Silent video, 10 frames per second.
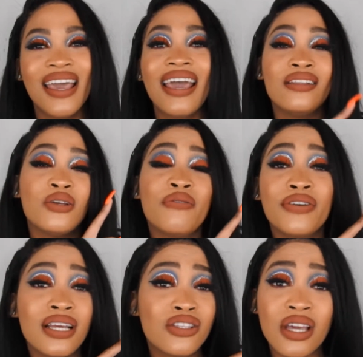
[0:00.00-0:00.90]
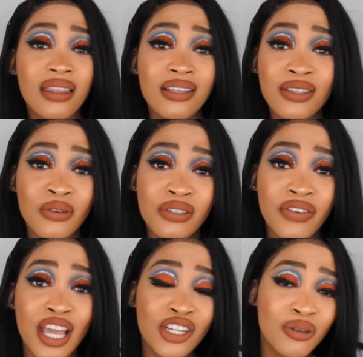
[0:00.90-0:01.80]
and don't forget to hit the
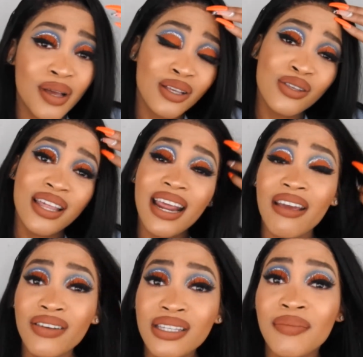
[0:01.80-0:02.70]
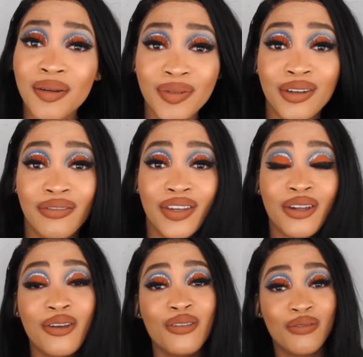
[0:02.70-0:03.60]
notification bell so that every time I upload a
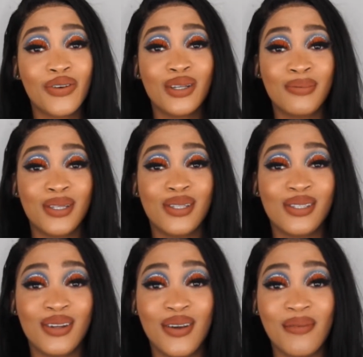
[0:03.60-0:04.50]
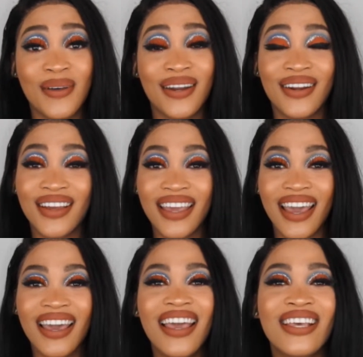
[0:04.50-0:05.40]
video, you're the first person to know about it, okay?